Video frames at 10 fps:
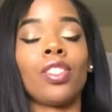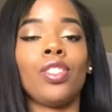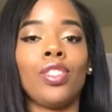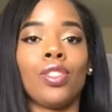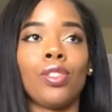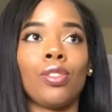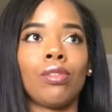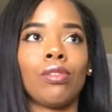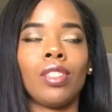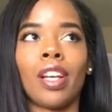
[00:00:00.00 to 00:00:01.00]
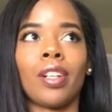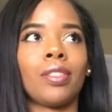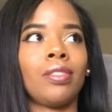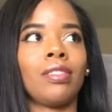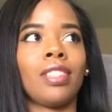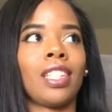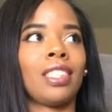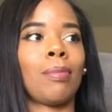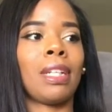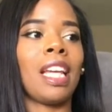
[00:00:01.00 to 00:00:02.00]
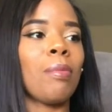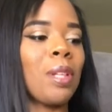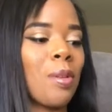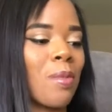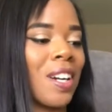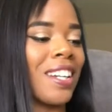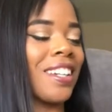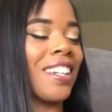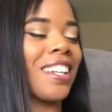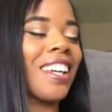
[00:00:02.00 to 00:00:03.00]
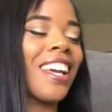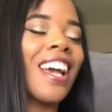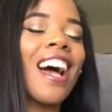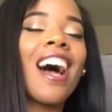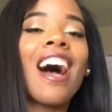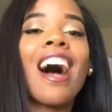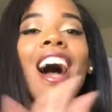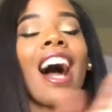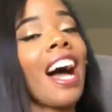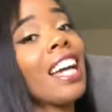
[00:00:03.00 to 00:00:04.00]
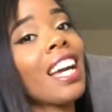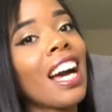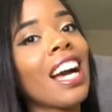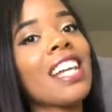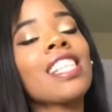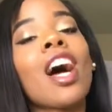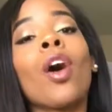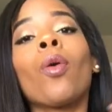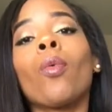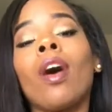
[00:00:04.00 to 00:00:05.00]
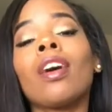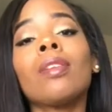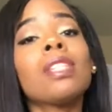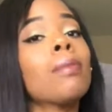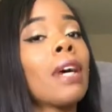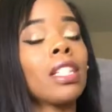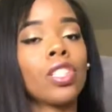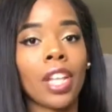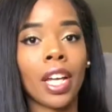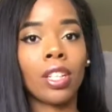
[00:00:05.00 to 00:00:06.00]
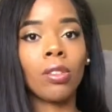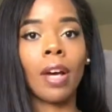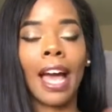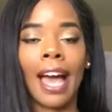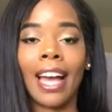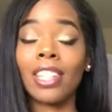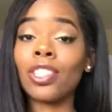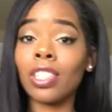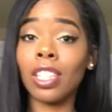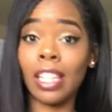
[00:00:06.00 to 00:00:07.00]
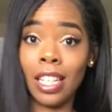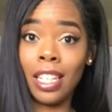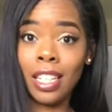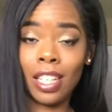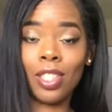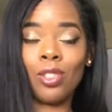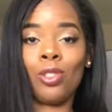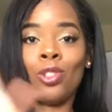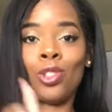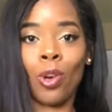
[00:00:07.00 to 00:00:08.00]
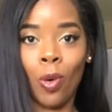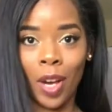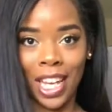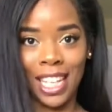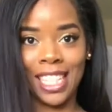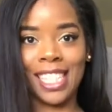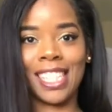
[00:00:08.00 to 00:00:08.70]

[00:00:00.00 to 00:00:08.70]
please, no, that's not my name anymore. Hi guys, welcome to my channel, Ashley Joys.